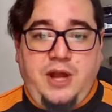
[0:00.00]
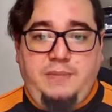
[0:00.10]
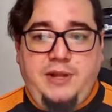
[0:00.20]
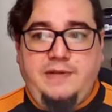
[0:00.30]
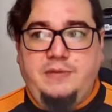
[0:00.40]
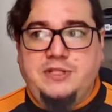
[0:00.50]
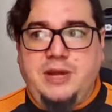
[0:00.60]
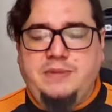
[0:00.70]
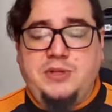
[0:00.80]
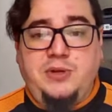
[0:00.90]
I believe that was
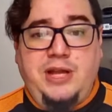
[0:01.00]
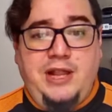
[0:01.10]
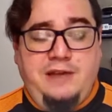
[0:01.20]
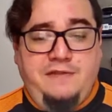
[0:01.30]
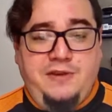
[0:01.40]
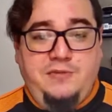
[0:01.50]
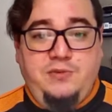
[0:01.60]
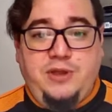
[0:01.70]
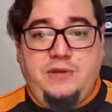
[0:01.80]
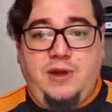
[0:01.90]
episode 11
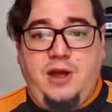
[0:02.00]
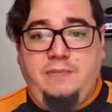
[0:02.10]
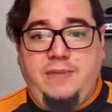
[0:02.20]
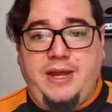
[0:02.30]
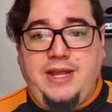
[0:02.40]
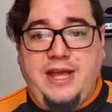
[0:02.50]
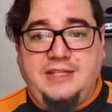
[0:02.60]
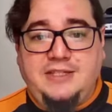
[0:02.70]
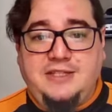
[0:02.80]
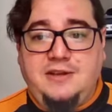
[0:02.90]
with my
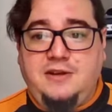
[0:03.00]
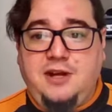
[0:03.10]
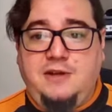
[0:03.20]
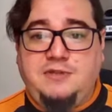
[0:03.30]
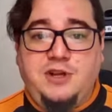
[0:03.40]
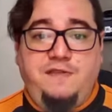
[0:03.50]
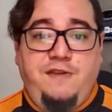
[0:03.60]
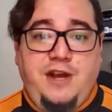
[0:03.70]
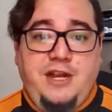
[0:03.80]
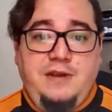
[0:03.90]
guests, Sir
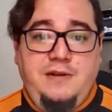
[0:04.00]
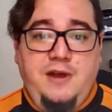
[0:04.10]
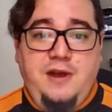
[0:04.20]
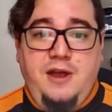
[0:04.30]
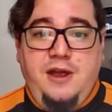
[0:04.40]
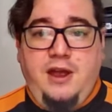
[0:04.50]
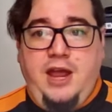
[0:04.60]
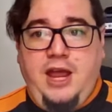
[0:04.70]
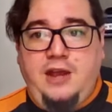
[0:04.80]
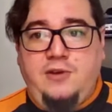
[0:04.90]
Freddy
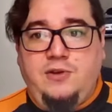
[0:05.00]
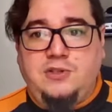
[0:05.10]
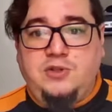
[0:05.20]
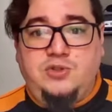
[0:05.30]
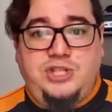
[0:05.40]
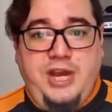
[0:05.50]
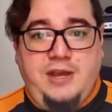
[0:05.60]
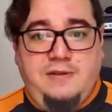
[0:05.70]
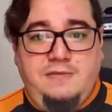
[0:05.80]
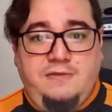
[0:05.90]
and also
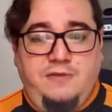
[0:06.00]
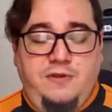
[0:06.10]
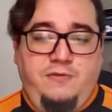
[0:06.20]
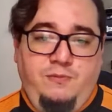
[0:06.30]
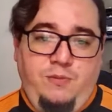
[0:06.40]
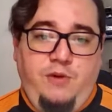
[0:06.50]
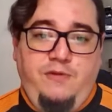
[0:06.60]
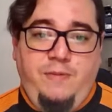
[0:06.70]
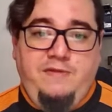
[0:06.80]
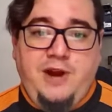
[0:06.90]
Jake, both
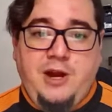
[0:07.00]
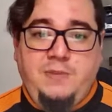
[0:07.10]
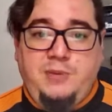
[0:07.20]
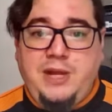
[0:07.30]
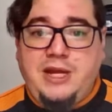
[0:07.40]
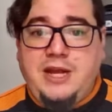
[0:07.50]
from the Variable Play